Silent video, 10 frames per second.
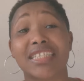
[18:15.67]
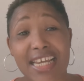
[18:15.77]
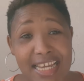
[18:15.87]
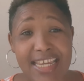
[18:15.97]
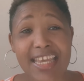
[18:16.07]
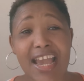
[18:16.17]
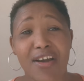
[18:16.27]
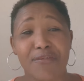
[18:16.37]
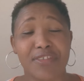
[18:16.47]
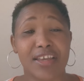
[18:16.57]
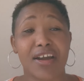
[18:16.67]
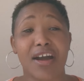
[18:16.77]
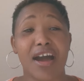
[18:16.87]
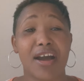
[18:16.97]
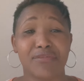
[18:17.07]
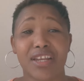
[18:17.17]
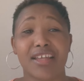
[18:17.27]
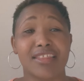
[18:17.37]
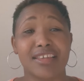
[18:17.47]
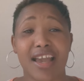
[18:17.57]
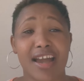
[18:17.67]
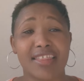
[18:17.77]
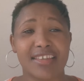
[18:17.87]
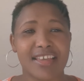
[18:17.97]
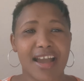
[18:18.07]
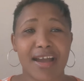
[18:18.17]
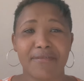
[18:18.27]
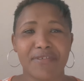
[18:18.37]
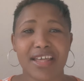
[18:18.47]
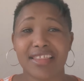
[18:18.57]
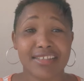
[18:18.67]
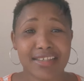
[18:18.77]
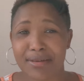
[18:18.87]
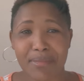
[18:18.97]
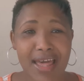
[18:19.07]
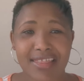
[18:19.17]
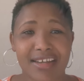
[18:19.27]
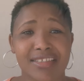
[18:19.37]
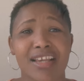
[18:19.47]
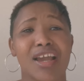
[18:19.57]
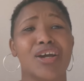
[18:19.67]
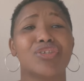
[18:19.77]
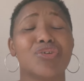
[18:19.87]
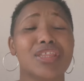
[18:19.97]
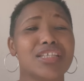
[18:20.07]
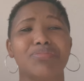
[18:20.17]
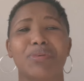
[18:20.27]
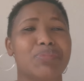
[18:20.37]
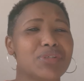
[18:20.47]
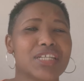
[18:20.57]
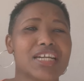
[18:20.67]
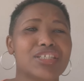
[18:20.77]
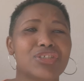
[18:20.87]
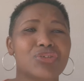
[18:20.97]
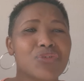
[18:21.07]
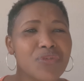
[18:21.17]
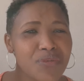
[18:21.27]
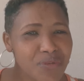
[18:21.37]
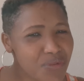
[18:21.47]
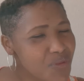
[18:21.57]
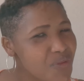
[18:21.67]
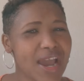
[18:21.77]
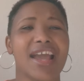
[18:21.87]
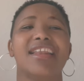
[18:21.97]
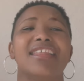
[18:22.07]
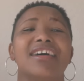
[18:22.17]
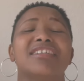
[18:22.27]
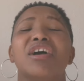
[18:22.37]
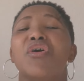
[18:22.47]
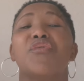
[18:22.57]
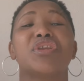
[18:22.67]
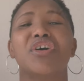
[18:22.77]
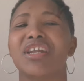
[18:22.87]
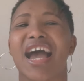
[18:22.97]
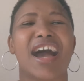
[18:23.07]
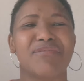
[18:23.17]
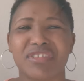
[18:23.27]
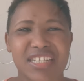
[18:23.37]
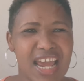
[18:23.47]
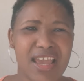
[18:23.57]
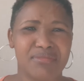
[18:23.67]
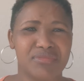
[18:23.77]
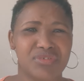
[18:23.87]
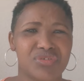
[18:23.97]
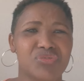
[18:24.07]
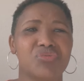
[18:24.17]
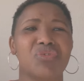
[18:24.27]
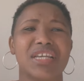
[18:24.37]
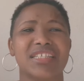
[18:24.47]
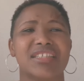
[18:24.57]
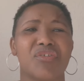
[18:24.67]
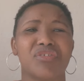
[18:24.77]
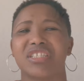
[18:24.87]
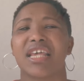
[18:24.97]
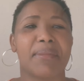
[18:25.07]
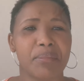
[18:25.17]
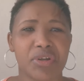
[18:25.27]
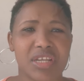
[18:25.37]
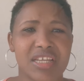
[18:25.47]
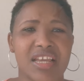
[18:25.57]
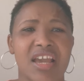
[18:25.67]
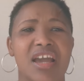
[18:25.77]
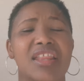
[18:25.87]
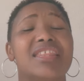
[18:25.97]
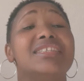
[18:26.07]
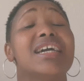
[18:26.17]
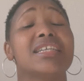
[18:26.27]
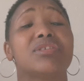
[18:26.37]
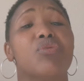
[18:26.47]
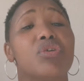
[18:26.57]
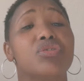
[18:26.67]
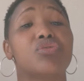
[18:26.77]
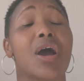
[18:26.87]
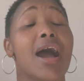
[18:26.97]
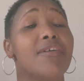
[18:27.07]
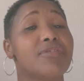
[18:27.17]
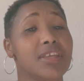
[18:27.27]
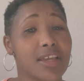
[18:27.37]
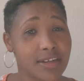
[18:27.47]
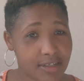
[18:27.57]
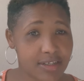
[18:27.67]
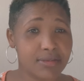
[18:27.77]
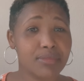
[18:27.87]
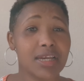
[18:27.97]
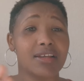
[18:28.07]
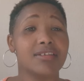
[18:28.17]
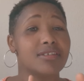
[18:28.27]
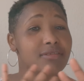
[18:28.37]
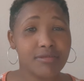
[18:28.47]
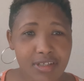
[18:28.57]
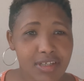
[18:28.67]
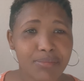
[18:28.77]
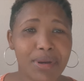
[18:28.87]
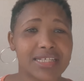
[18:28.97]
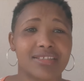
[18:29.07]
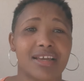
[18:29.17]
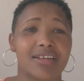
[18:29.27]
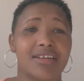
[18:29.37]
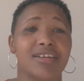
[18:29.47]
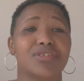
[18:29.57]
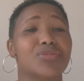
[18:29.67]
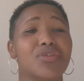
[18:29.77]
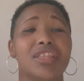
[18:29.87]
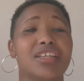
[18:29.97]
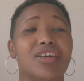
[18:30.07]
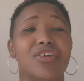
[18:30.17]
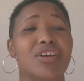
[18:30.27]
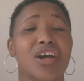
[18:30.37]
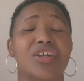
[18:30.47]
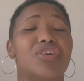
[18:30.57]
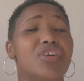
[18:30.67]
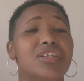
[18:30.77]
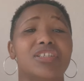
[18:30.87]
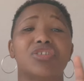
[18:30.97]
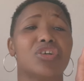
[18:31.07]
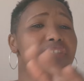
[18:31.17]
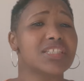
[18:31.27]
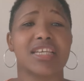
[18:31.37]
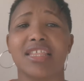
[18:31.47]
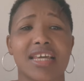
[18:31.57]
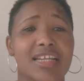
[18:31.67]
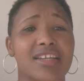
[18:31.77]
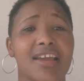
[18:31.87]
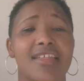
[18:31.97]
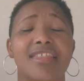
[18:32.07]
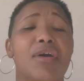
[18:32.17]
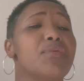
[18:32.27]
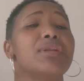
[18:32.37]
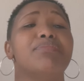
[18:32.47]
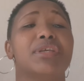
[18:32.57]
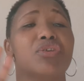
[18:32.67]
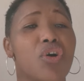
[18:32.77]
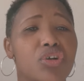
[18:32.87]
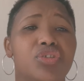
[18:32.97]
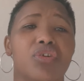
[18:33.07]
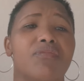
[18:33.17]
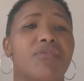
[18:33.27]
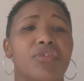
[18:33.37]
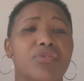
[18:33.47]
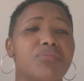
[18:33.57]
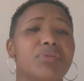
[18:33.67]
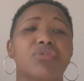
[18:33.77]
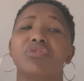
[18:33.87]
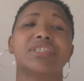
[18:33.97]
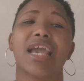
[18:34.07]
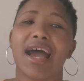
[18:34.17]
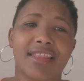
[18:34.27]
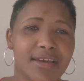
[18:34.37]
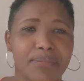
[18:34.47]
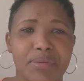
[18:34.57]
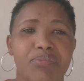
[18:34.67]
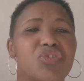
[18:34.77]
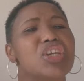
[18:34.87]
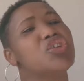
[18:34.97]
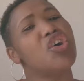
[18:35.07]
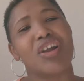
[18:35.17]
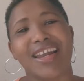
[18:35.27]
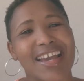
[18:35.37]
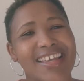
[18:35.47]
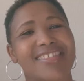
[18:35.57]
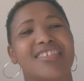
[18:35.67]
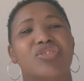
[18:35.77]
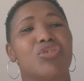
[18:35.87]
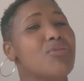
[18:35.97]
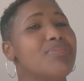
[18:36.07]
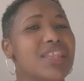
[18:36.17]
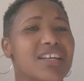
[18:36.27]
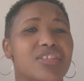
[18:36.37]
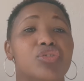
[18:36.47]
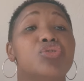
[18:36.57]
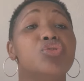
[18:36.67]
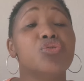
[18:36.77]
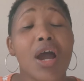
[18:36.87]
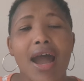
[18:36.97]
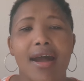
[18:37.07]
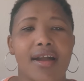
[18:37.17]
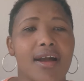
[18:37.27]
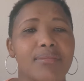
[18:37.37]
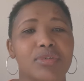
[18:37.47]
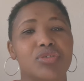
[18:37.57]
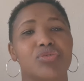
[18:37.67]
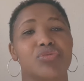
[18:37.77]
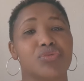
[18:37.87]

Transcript: take care of after their fathers and mothers. So these people tells you well that we don't have time to waste on somebody. They just want to have their dream and bastard. So they don't say that there will be no job for you because there are other people. They don't like the jobs that you are coming to